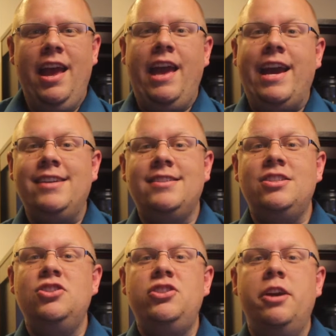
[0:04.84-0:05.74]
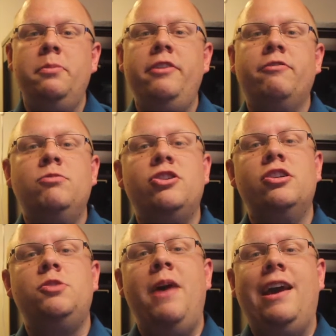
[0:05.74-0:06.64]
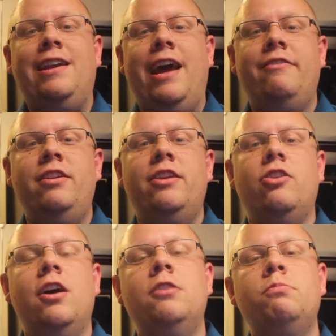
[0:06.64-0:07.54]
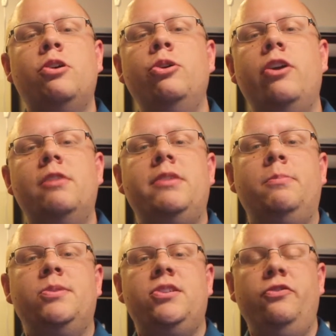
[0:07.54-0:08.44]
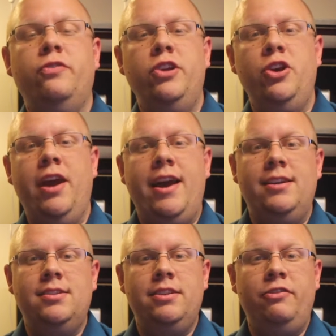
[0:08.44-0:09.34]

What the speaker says: Hey guys, this is Jeremy from Church Mag, and I have another Unprogrammed episode for you guys.